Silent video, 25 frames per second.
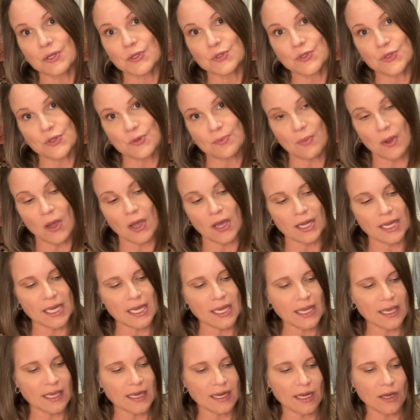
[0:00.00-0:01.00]

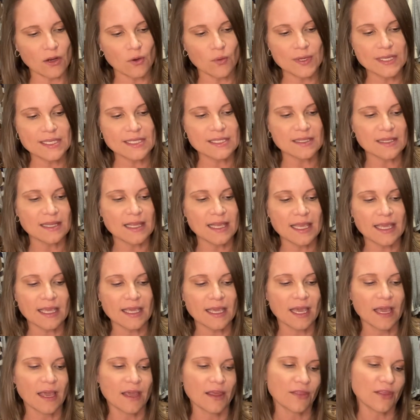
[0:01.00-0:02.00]
Zumoni, and I always link
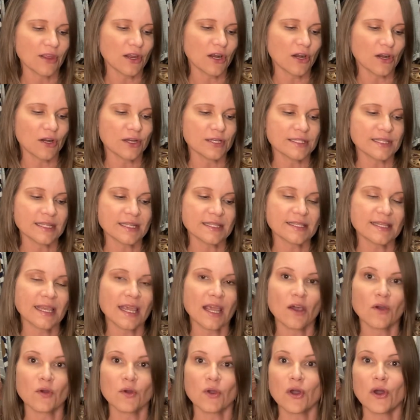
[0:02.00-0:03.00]
their
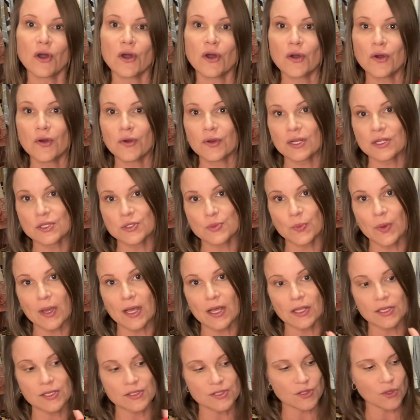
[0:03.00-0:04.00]
discount code as
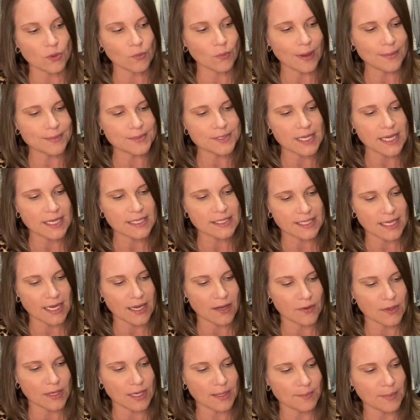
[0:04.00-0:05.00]
well as their website
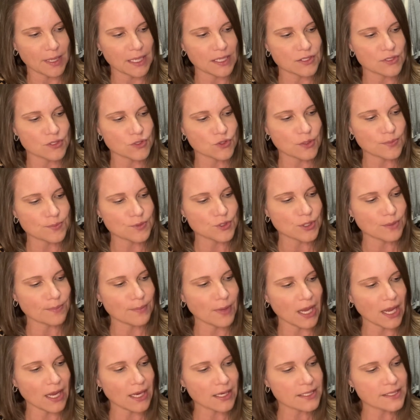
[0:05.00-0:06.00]
down in my description
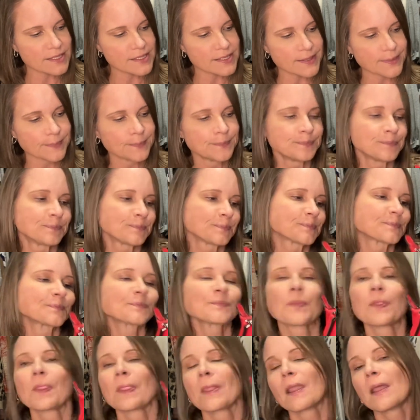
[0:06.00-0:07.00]
box.
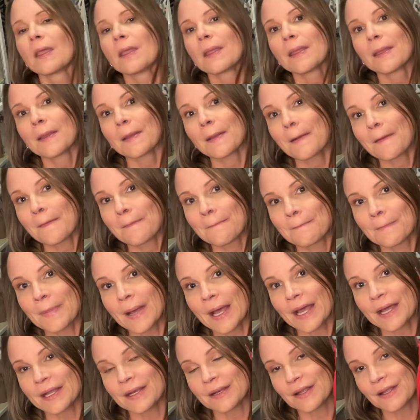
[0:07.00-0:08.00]

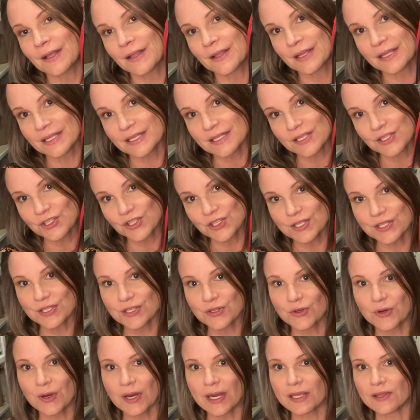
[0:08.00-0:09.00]
But this is just a
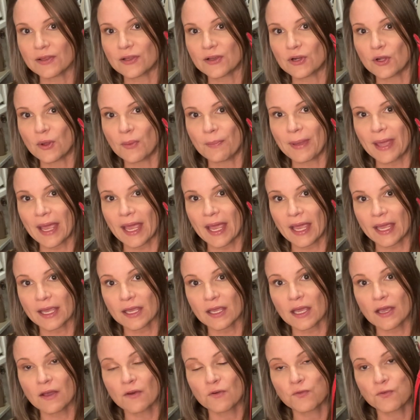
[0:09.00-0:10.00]
great little
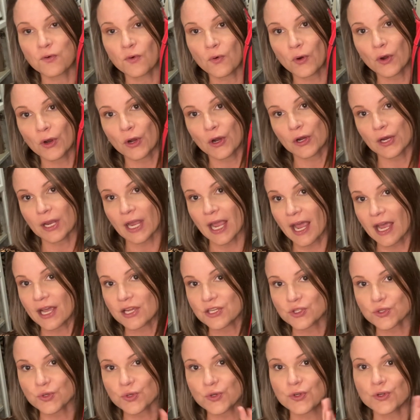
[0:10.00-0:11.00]
bag for
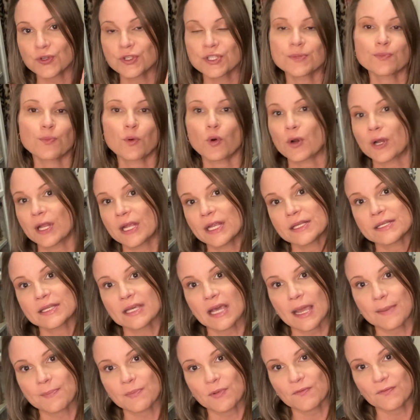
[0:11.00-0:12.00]
casual sporting
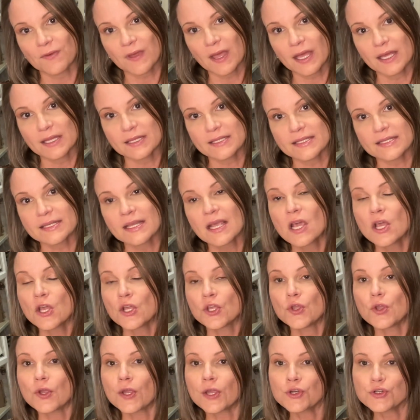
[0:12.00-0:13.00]
type events.
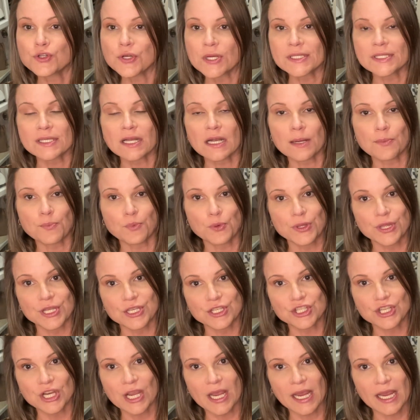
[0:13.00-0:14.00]
You can dress it up with a
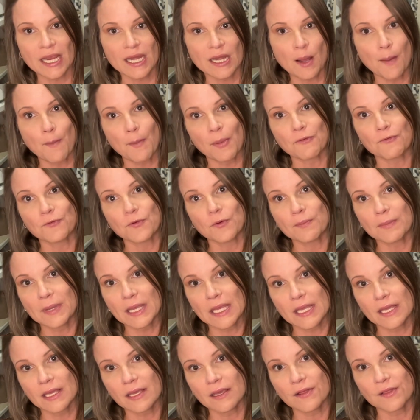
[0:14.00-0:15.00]
chain, but for
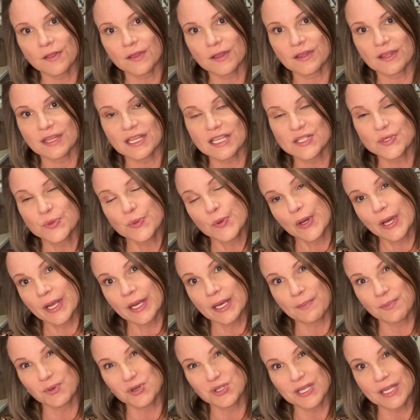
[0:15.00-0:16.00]
me, this one
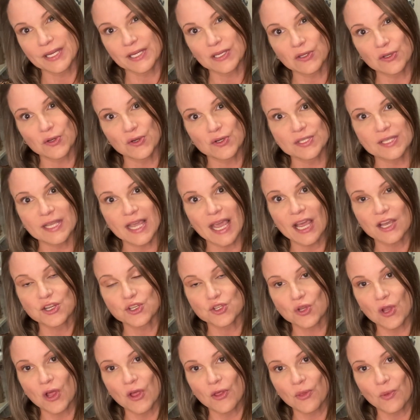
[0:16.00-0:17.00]
in particular is
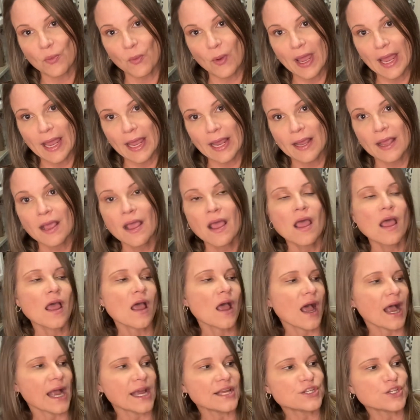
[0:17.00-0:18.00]
casual all the way.
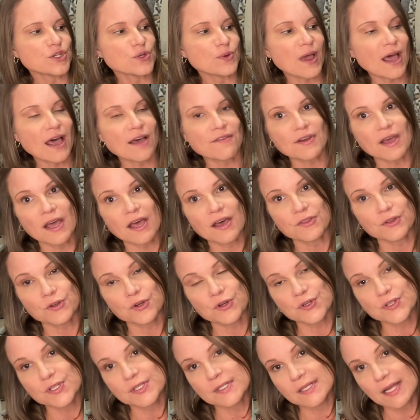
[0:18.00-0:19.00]
I do have
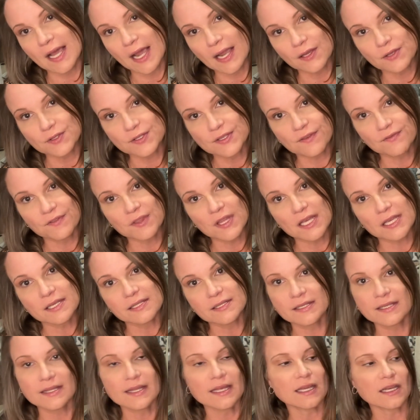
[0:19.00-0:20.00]
other styles of
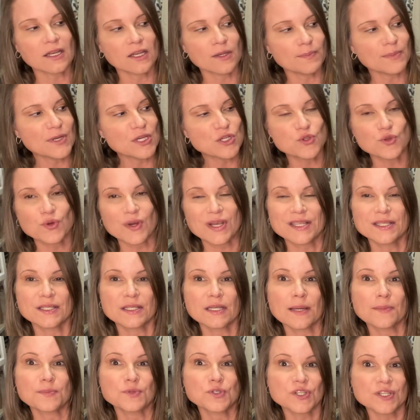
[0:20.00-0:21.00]
this that could be dressed
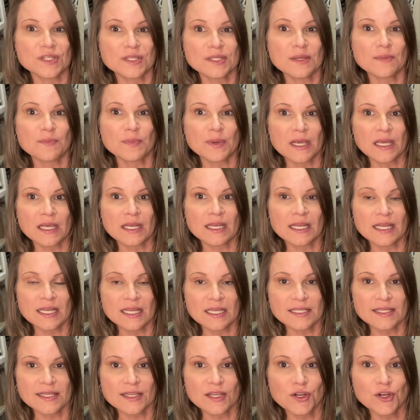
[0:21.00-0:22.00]
up just a bit
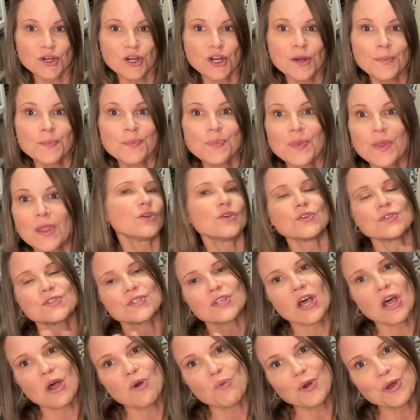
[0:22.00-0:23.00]
easier. You
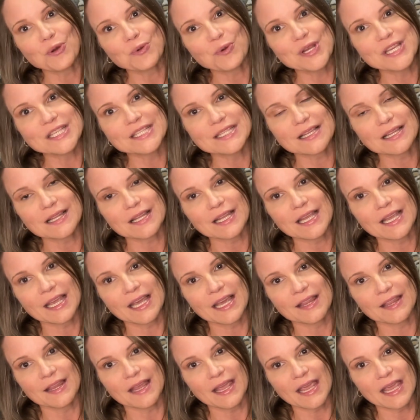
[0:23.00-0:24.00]
saw one recently
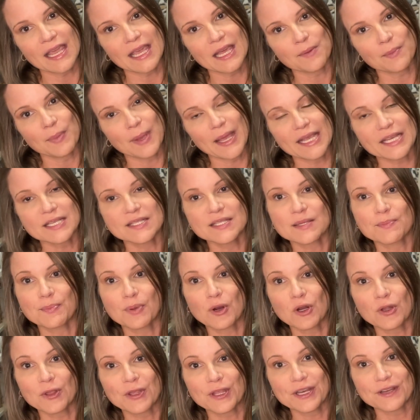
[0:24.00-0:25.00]
in the handbag
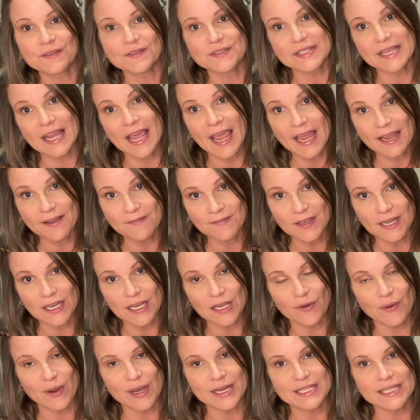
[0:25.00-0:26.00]
superlatives tag
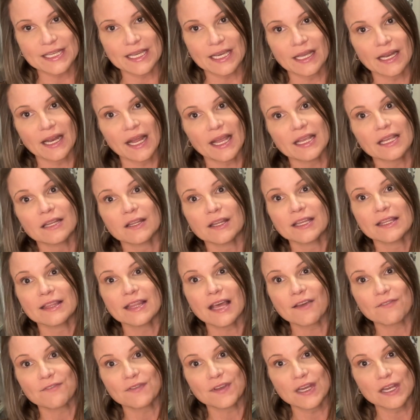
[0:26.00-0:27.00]
video I did. I can link
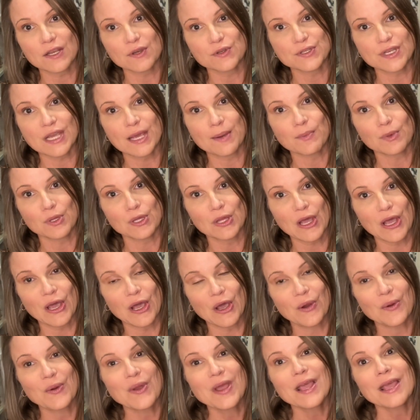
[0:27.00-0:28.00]
that video down
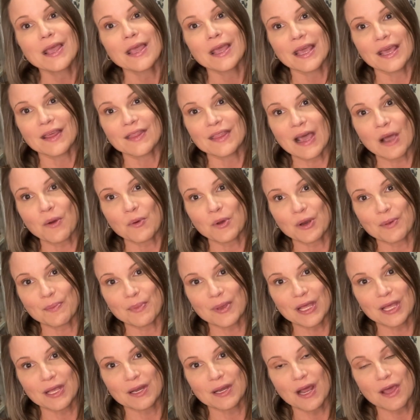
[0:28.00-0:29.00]
below, and that would have
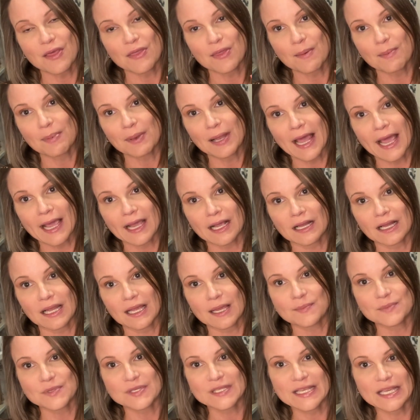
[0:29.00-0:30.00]
been the black
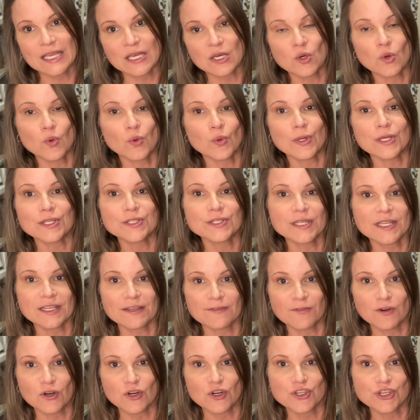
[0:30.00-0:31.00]
lambskin
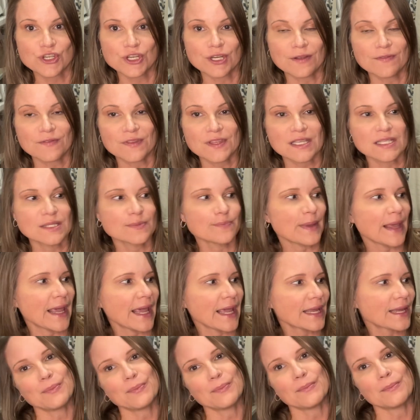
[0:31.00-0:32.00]
quilted version of this
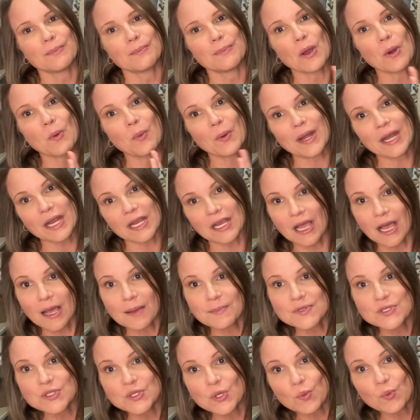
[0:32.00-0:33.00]
bag. But when it
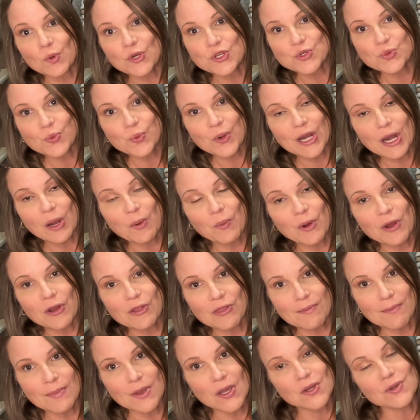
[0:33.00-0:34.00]
comes to which one I wear
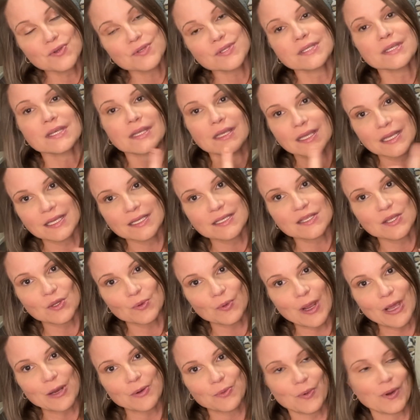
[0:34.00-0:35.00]
the most, it's the
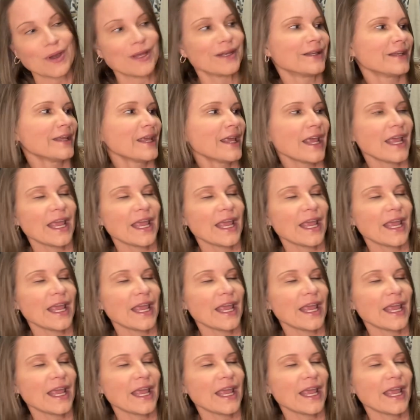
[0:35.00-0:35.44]
red one.